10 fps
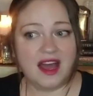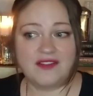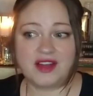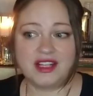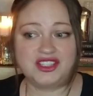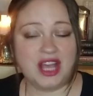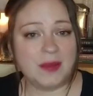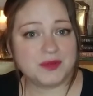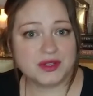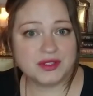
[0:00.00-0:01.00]
I've got
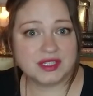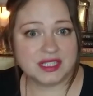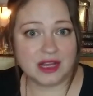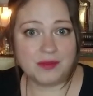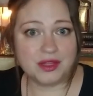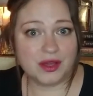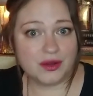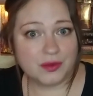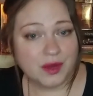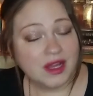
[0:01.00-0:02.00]
chapters down
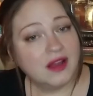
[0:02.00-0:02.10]
below